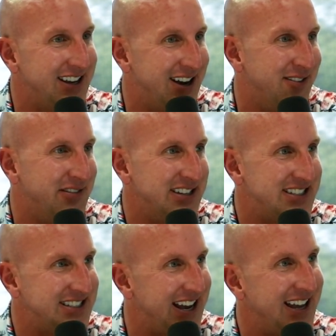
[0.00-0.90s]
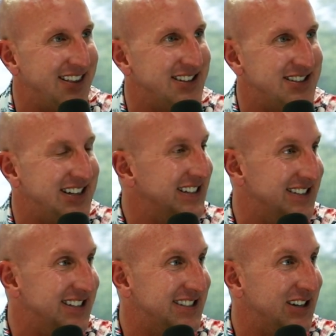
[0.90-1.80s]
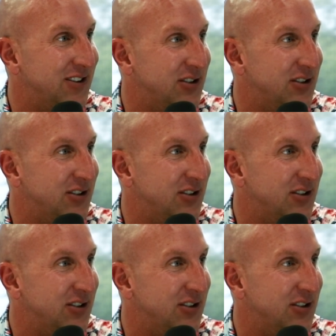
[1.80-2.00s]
of the silence that exists here.